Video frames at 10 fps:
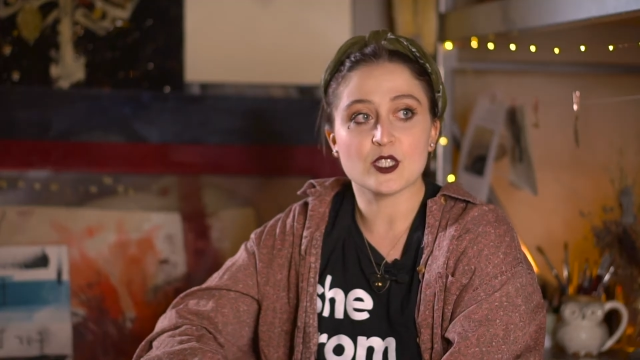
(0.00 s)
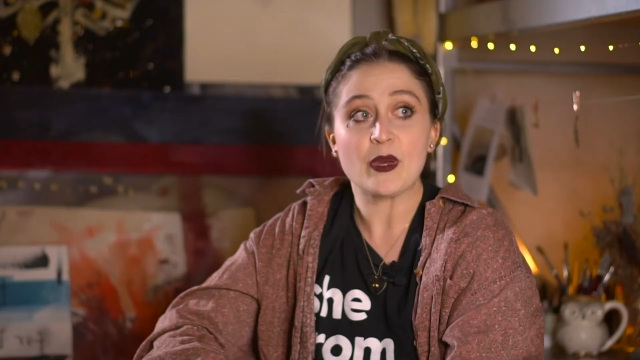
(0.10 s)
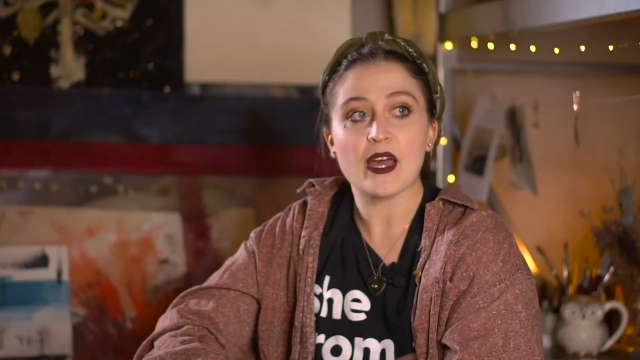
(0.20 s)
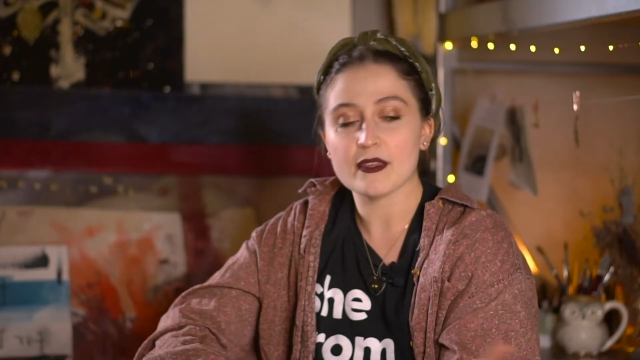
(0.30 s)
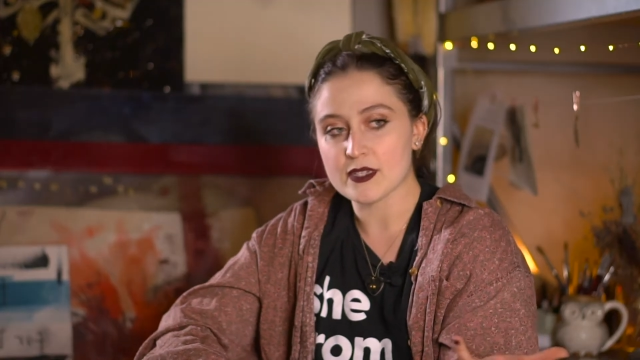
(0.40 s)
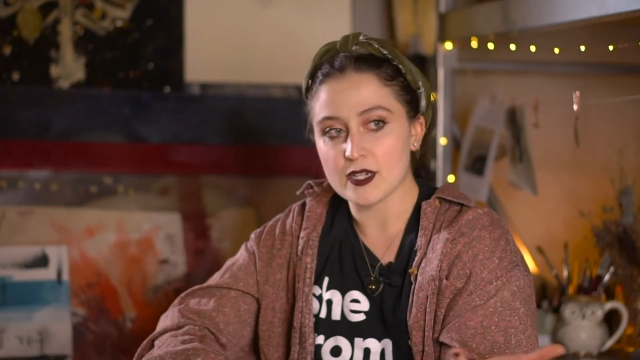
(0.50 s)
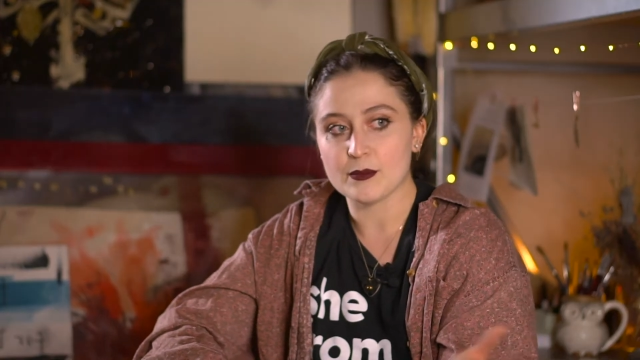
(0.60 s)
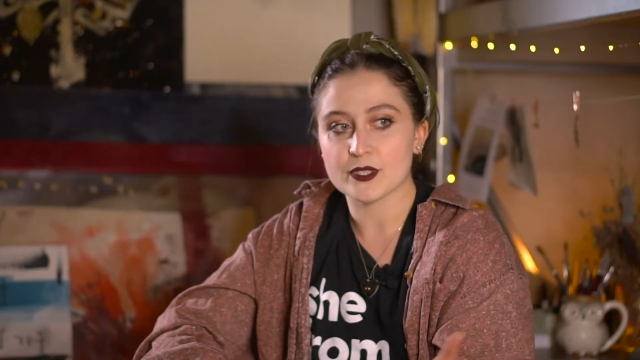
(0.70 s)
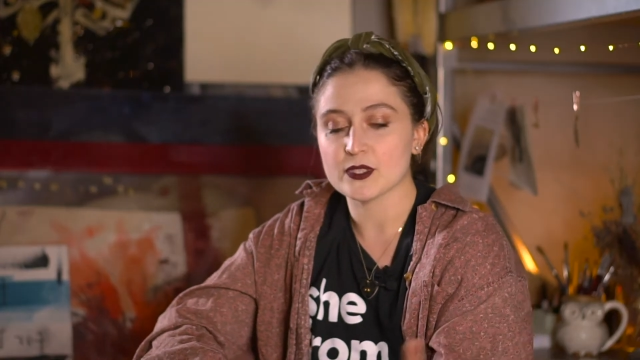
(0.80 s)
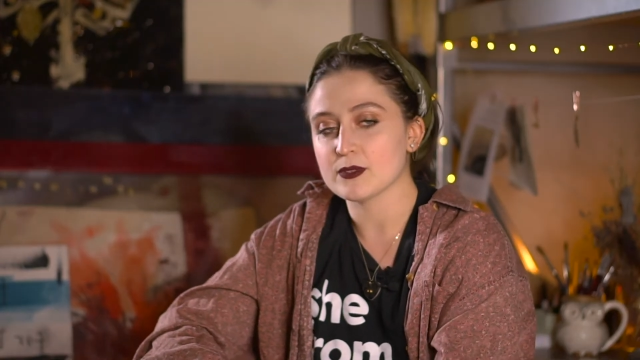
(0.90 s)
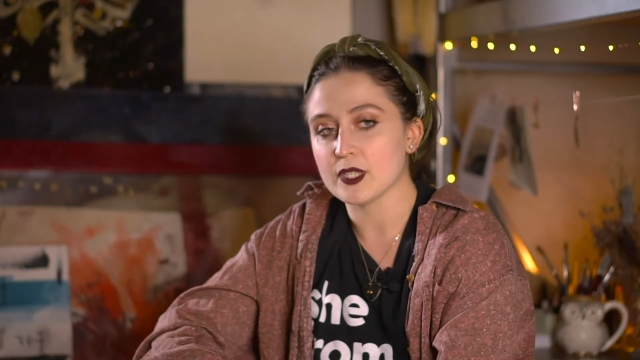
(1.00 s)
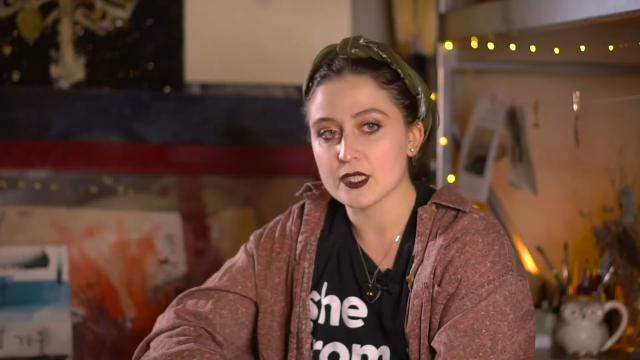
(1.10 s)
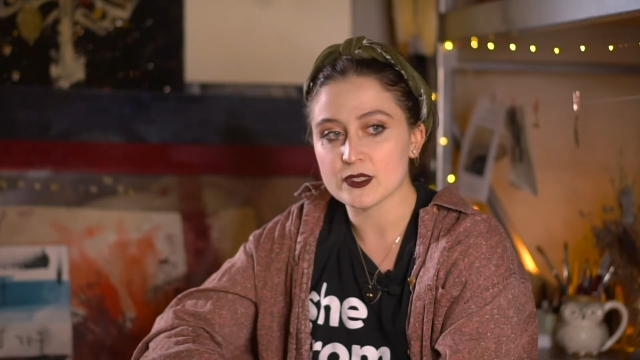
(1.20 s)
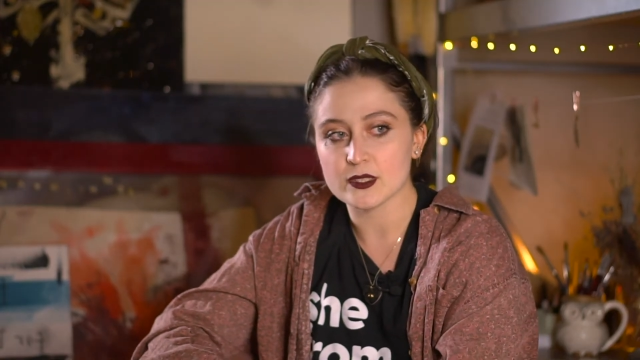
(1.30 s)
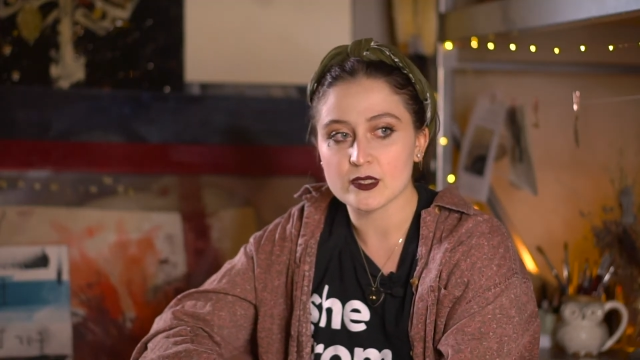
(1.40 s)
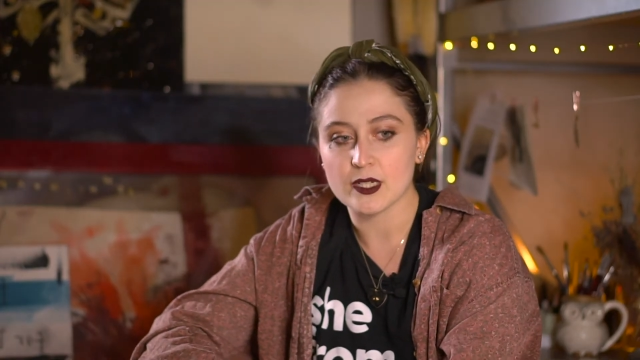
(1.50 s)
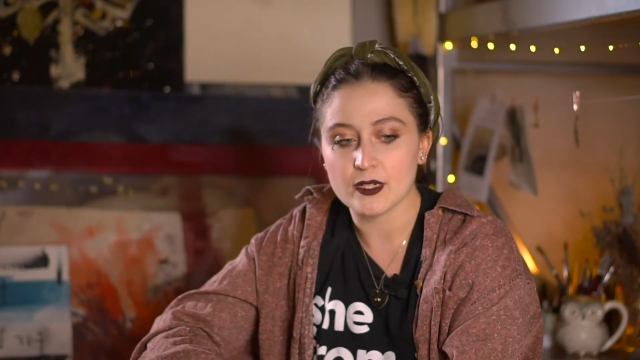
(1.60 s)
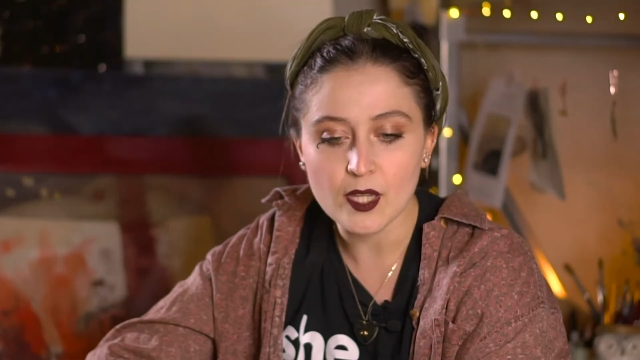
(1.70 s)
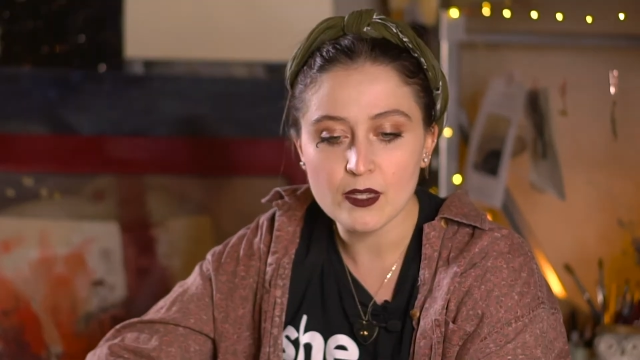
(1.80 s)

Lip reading: the bathtub, which is really interesting.